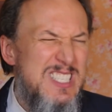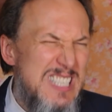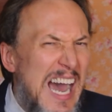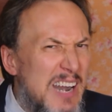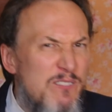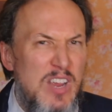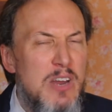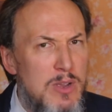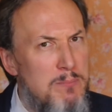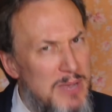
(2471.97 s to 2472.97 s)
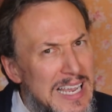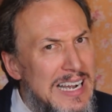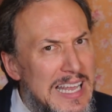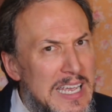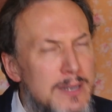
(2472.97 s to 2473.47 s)
It's not a very big
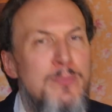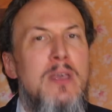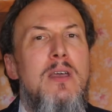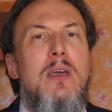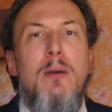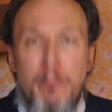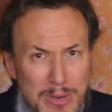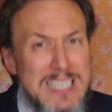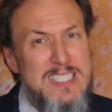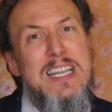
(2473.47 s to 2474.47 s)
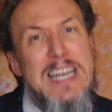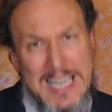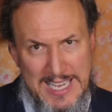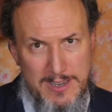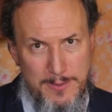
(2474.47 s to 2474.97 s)
lid, but it's a
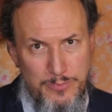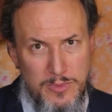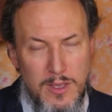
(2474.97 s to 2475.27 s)
lid.